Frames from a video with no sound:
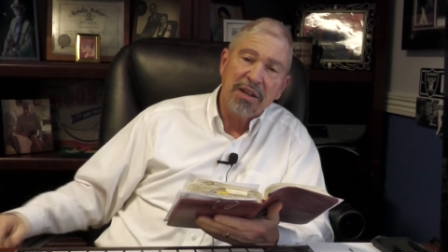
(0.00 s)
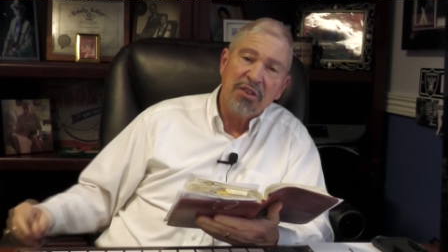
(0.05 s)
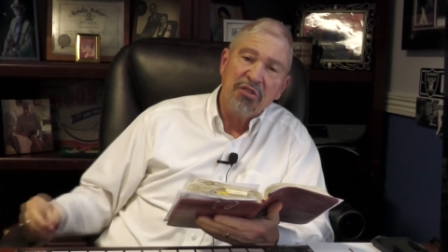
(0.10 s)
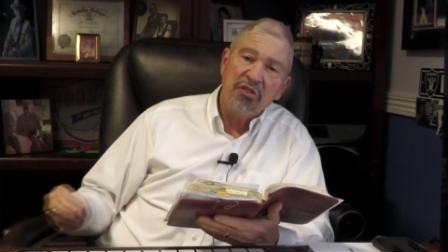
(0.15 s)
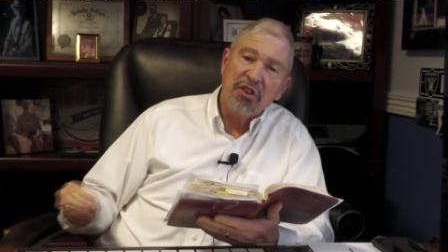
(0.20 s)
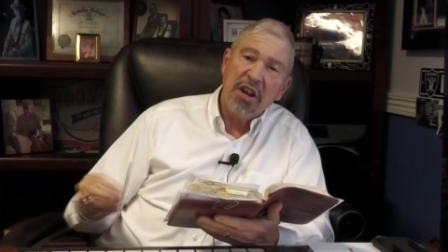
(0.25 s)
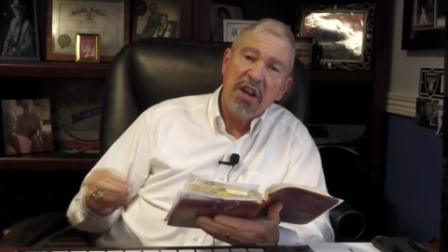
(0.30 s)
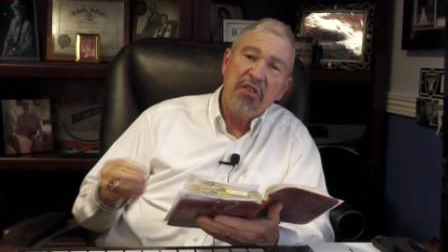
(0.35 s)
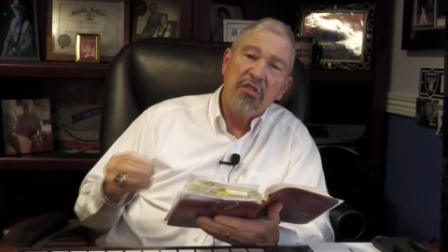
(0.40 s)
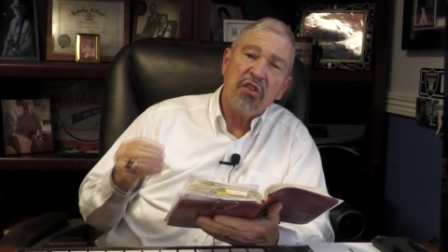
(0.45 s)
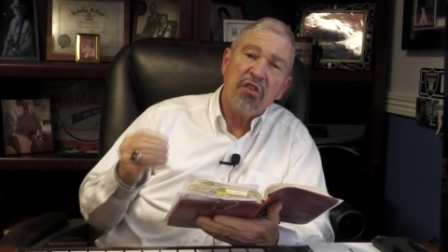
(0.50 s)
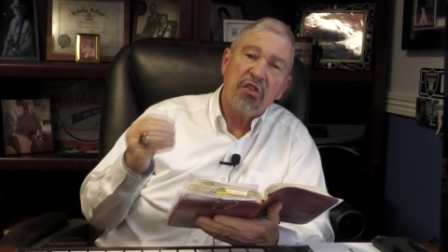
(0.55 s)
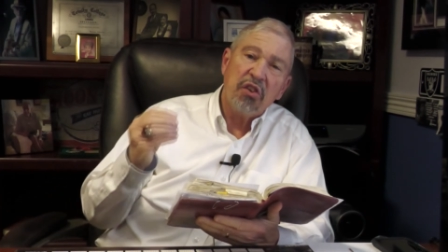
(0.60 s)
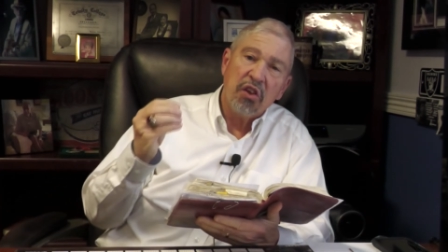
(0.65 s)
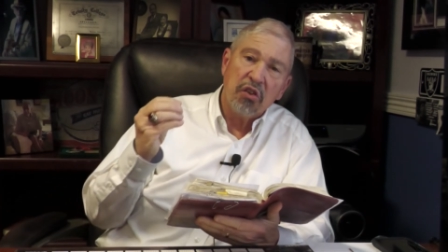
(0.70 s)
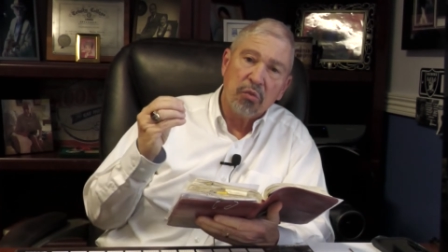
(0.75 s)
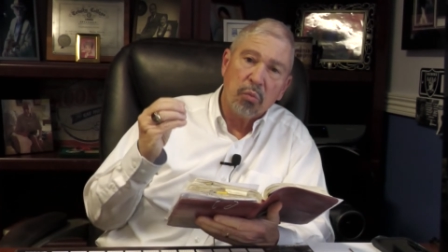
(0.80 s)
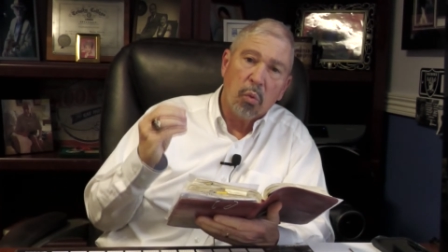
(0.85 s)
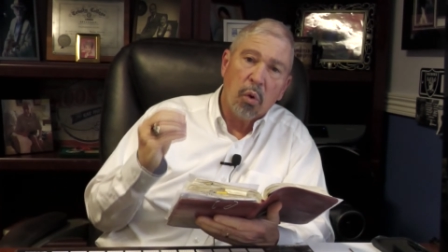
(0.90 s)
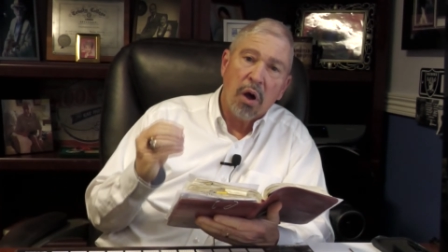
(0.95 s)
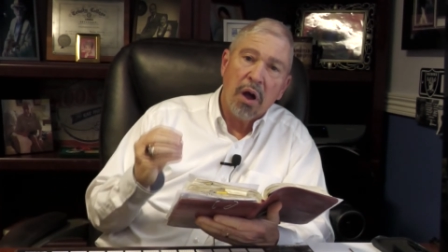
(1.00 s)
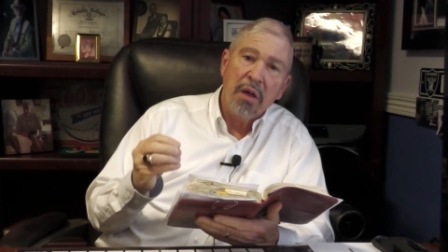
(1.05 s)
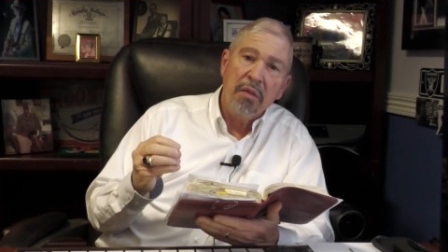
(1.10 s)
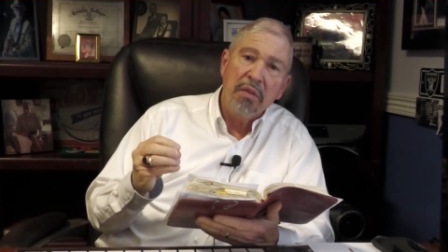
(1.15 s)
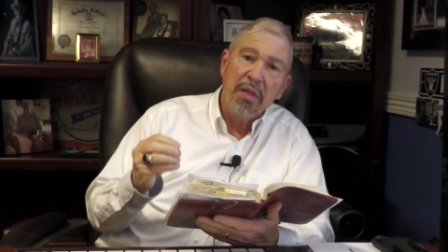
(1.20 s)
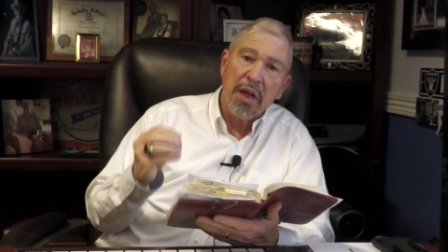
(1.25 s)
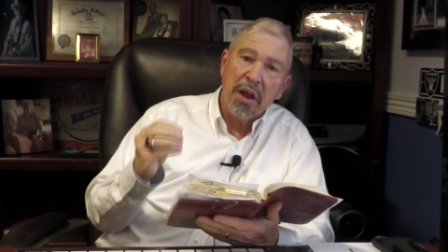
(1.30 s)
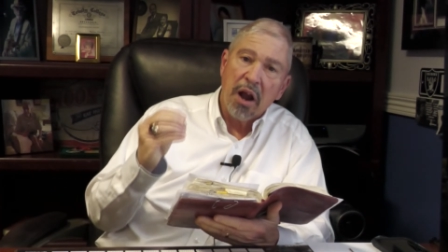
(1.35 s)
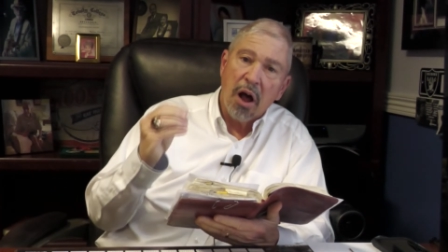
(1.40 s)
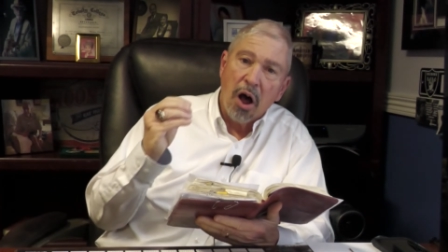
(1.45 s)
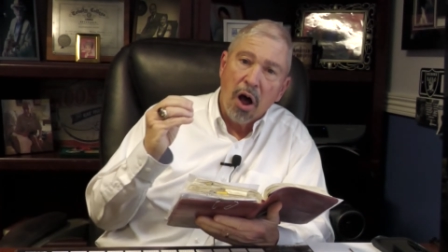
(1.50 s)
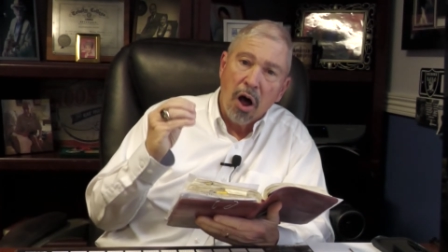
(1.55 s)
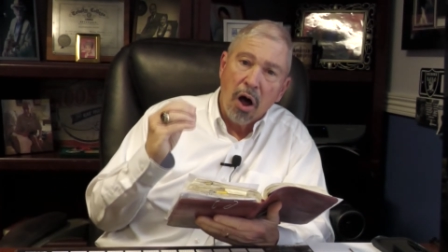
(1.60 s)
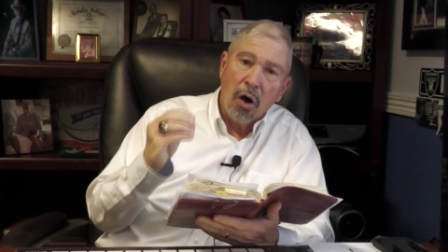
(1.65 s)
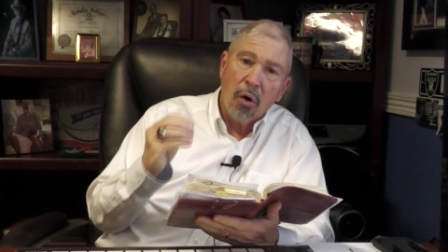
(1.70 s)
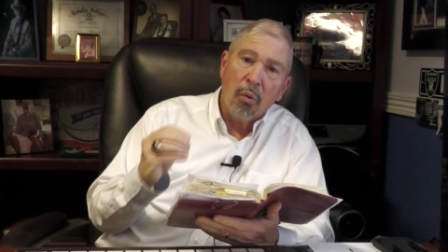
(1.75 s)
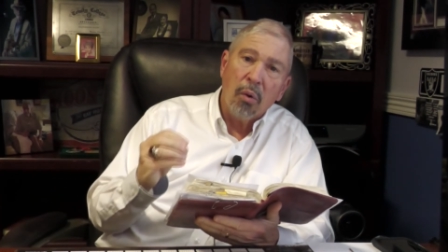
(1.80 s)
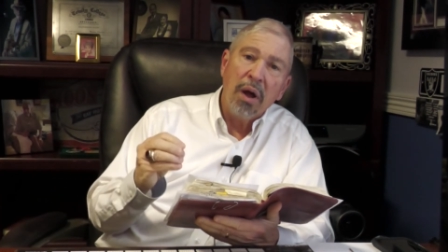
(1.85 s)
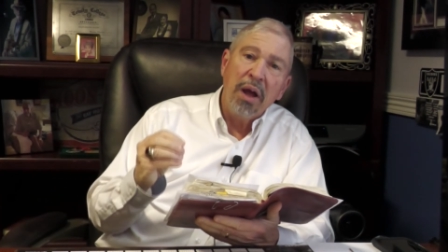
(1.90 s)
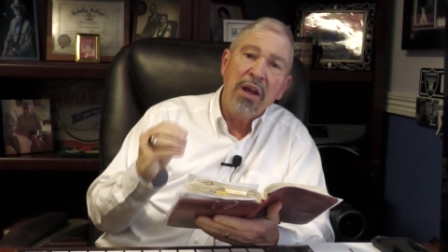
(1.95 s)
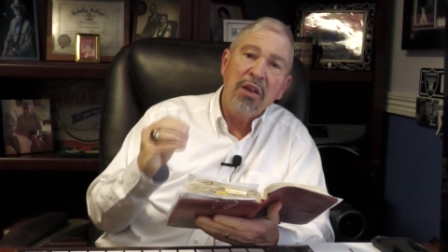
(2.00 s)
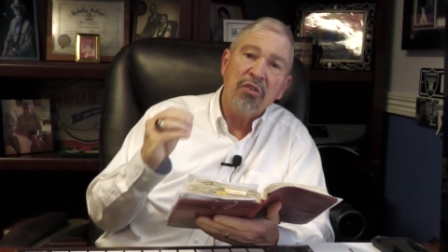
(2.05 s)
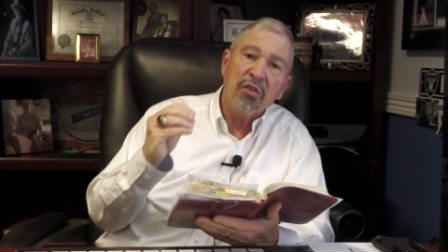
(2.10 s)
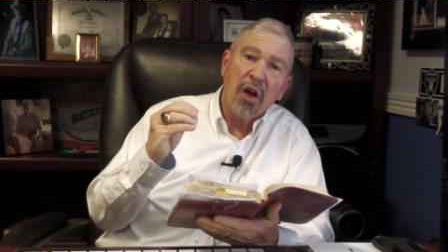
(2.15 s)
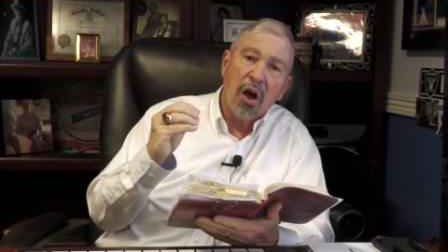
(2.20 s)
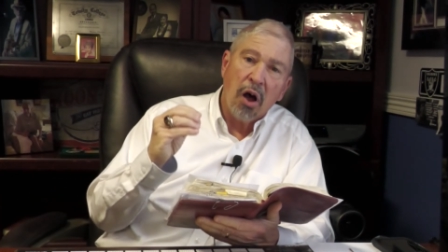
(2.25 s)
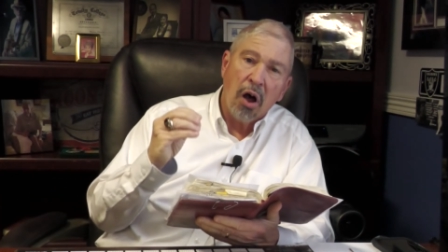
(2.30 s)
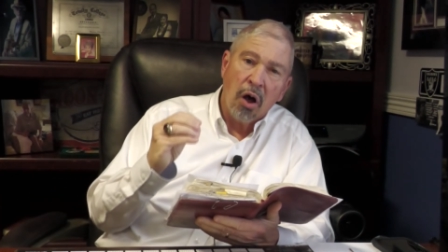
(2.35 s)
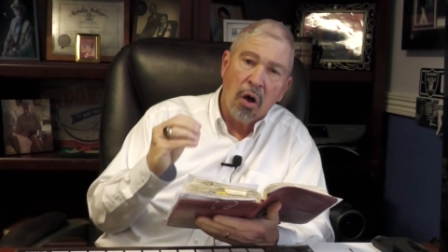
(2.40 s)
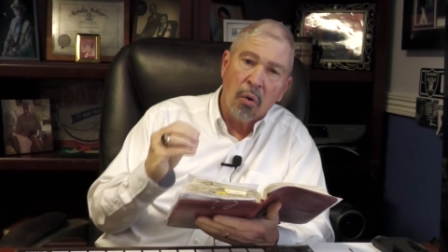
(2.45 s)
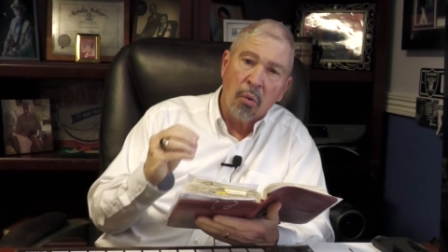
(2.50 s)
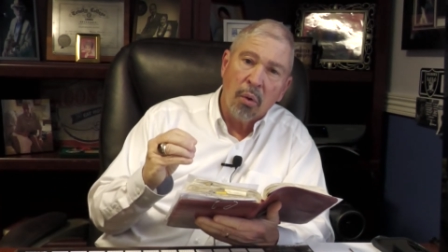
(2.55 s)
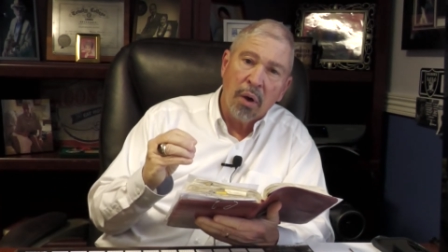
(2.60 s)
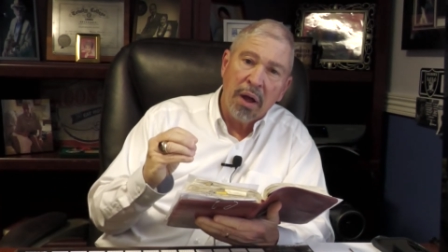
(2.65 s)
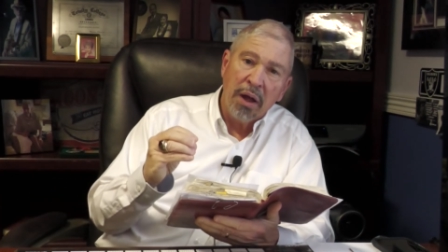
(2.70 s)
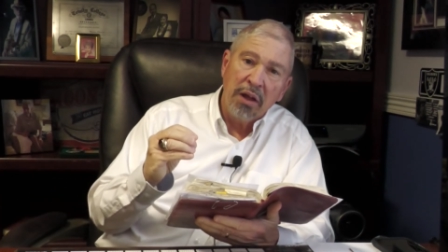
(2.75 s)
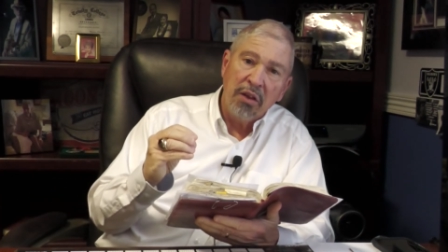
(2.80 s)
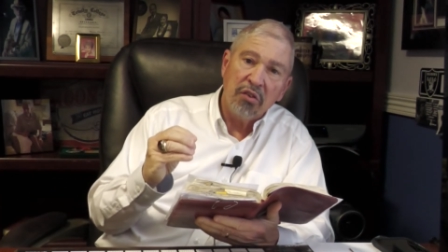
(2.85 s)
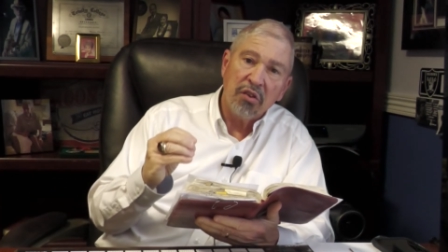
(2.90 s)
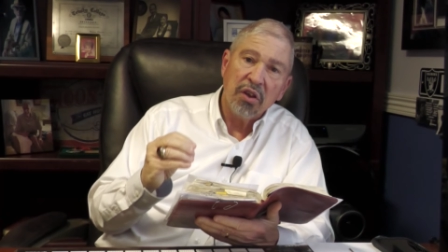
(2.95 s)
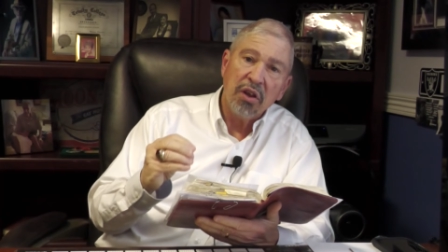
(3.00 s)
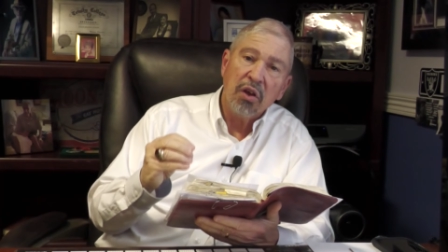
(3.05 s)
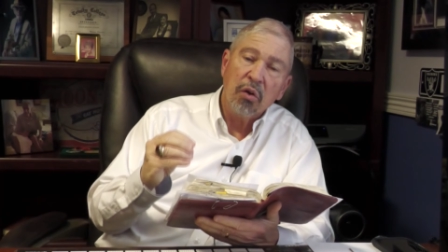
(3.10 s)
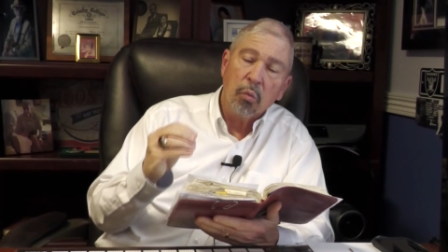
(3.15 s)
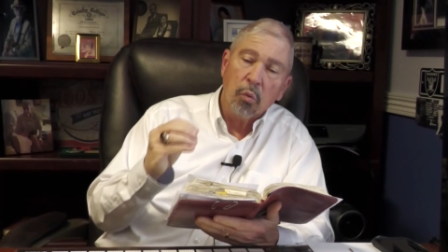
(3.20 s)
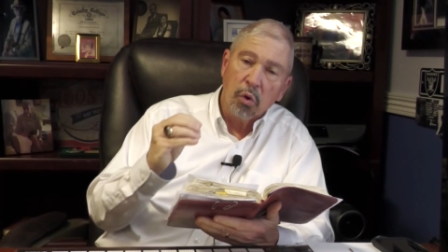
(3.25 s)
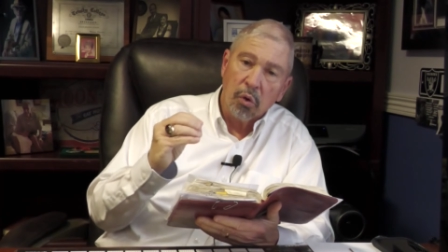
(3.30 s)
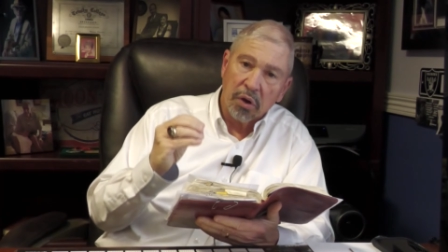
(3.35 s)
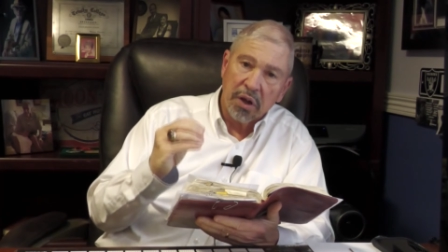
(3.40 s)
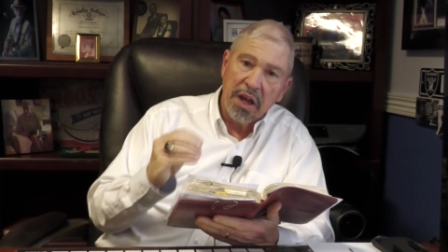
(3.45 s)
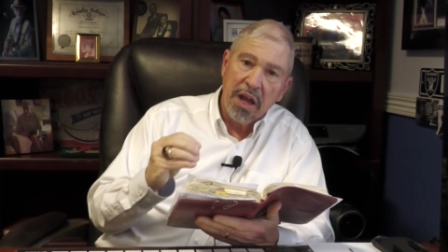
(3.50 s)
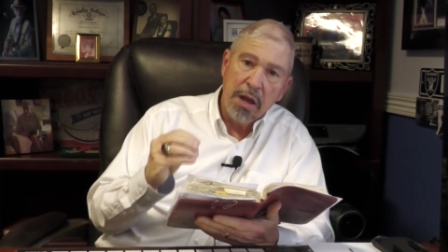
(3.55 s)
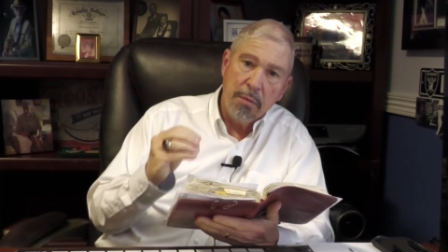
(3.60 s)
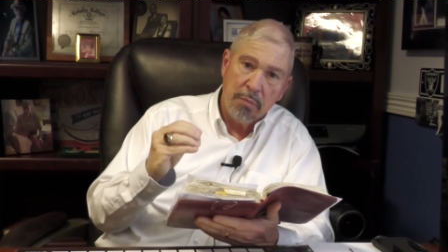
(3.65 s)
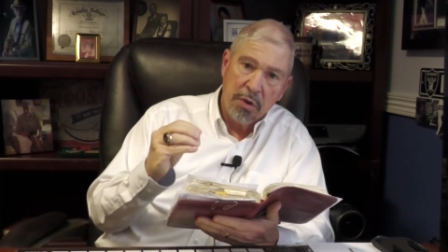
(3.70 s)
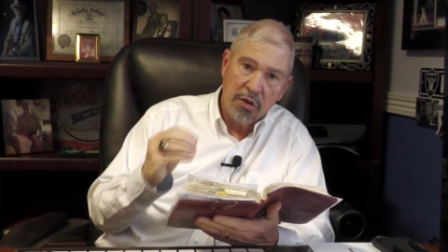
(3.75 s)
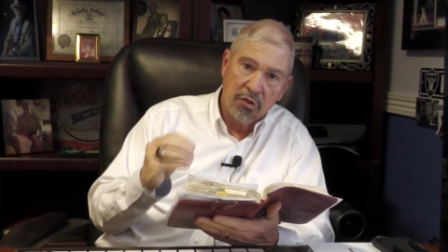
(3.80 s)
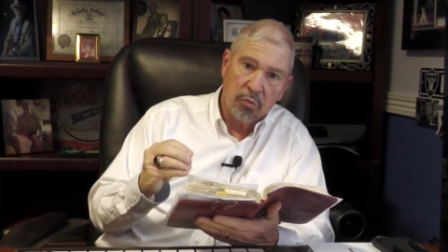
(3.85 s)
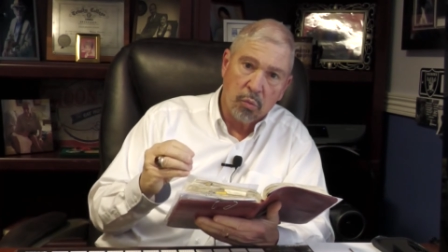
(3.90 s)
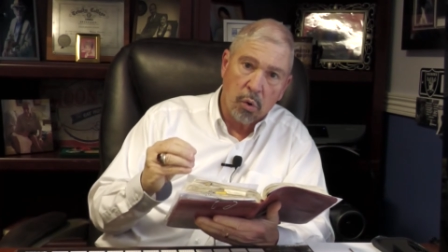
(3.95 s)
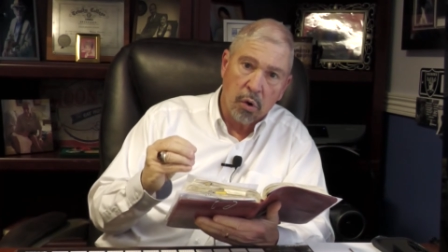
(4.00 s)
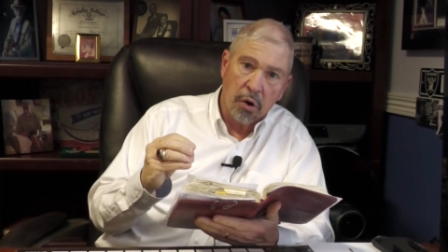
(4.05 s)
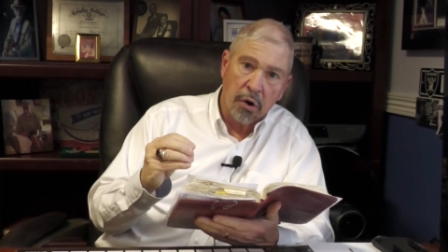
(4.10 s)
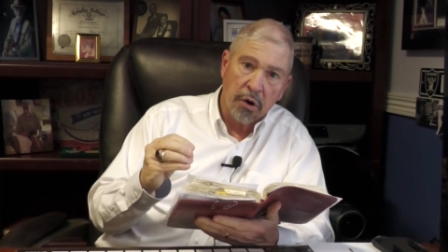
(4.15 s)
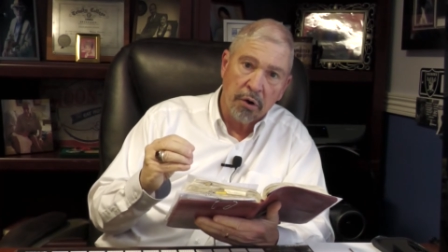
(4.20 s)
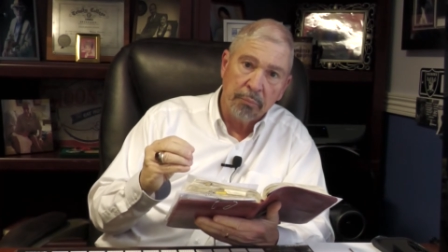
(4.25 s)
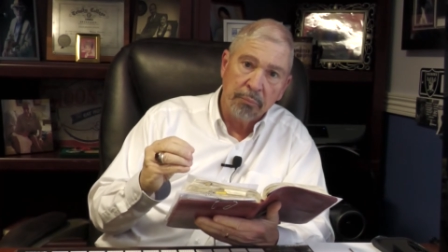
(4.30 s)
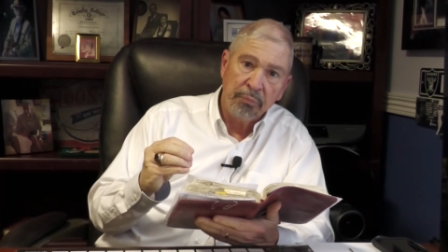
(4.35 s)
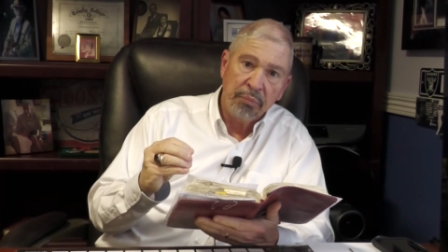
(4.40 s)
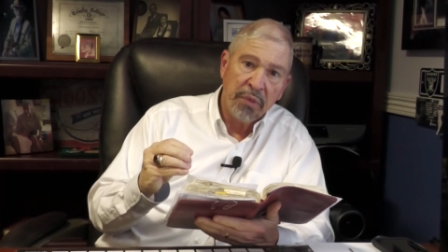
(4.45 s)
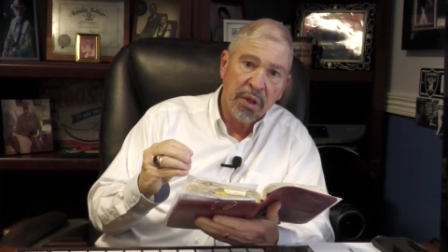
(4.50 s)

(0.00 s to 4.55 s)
Jesus is one that always, always will keep his word.